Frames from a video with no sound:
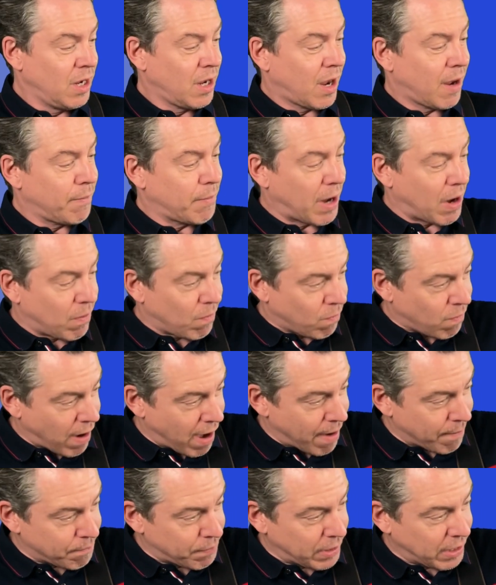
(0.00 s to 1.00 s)
I'm not
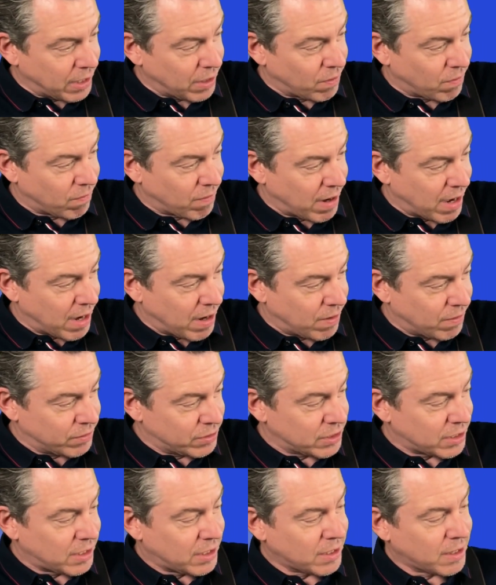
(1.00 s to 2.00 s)
wrapping it
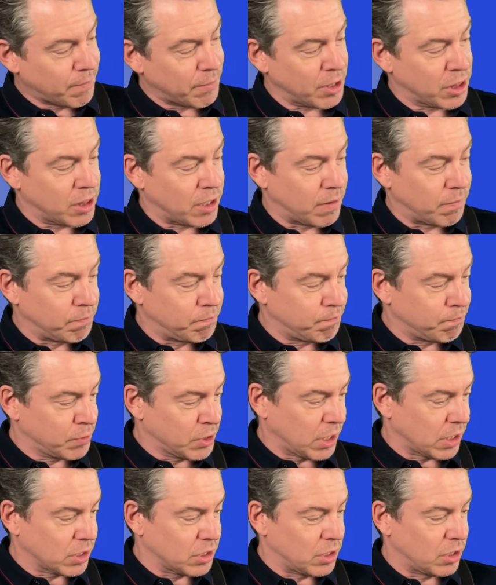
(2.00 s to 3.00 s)
around. I got my thumb
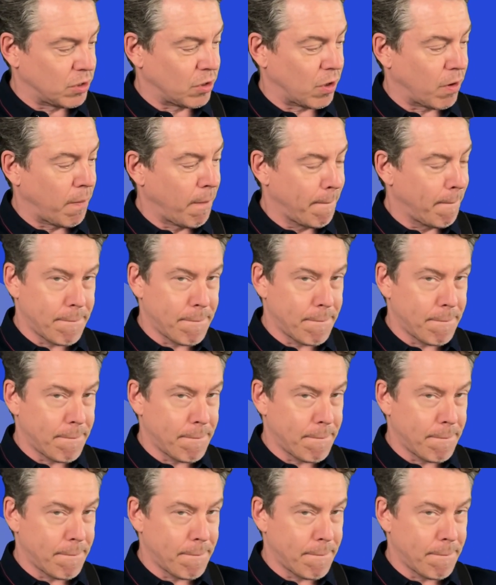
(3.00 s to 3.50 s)
tucked under.